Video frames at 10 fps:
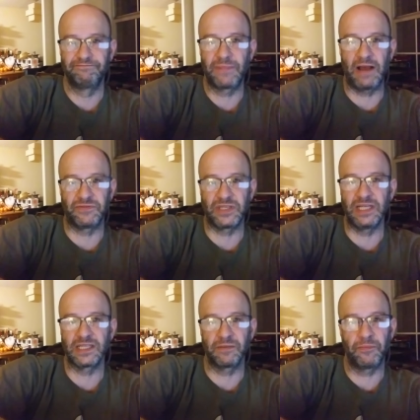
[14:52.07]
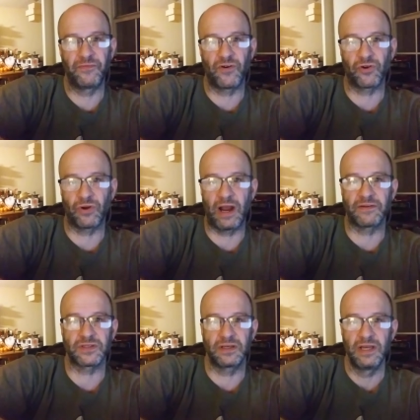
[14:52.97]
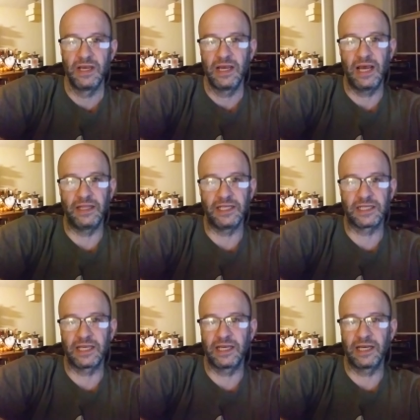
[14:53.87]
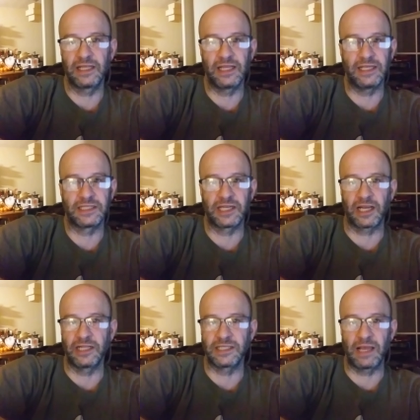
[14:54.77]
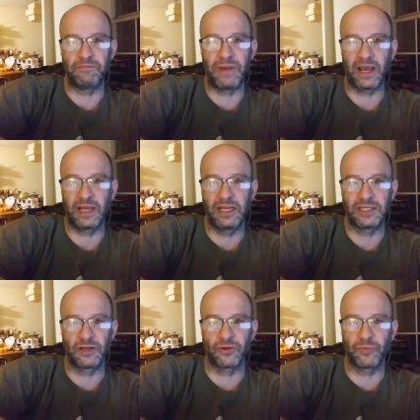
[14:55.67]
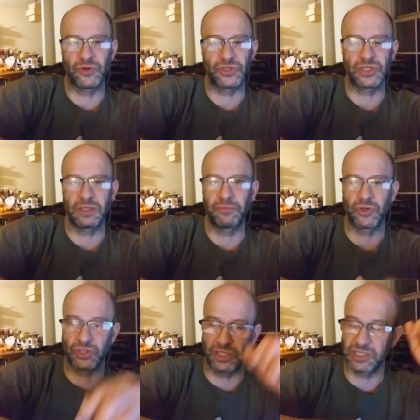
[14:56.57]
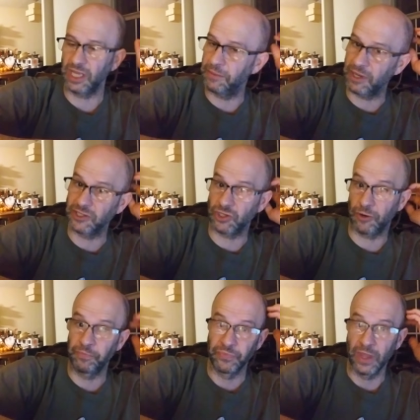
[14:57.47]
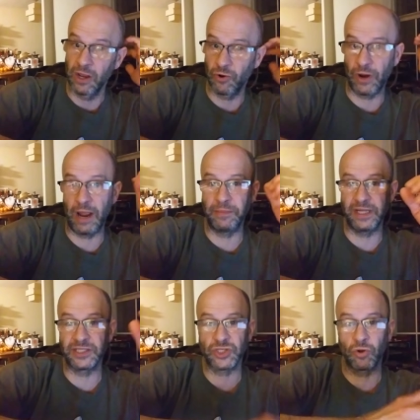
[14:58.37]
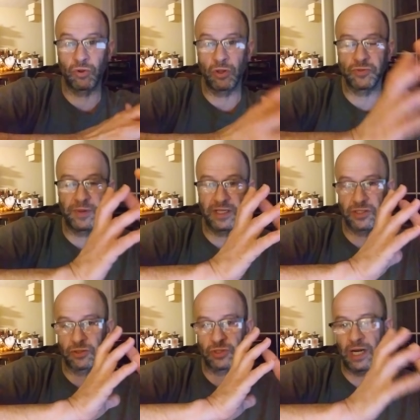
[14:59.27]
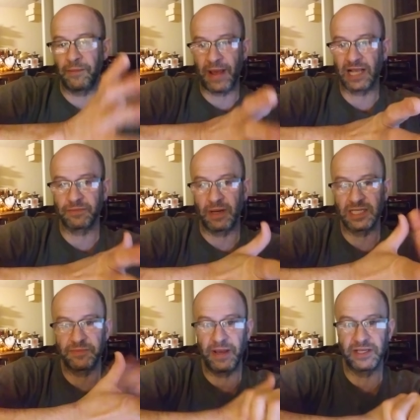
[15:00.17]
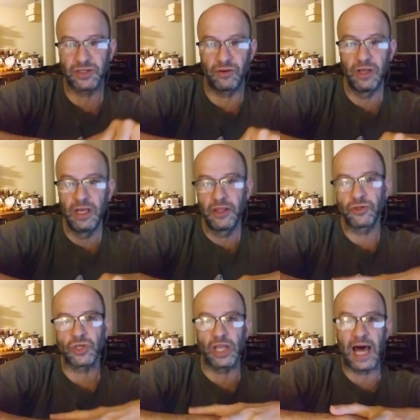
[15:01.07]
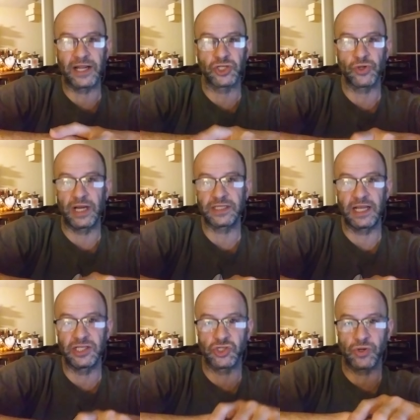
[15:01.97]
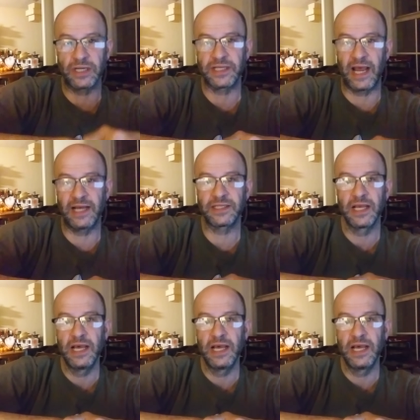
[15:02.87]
I've seen some photographs, and these these chickens they peck at each other mercil mercilessly because they're crammed in so close because they're trying to maximize space. So there's a lot of stress, and stress has